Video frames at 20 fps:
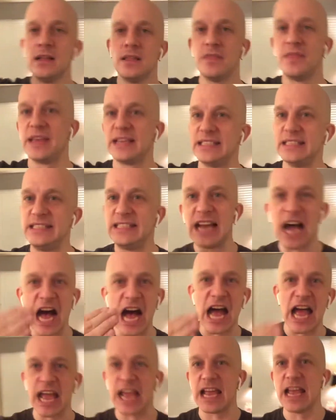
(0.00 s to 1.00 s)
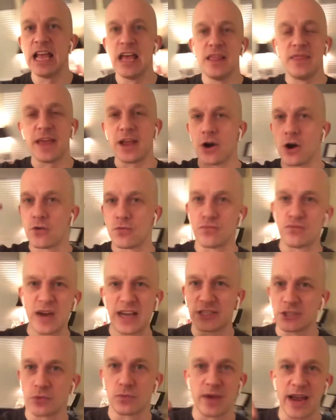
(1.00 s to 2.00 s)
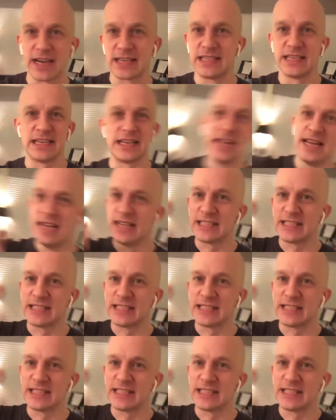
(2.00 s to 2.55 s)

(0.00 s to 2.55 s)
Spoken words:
They die. They are resurrected.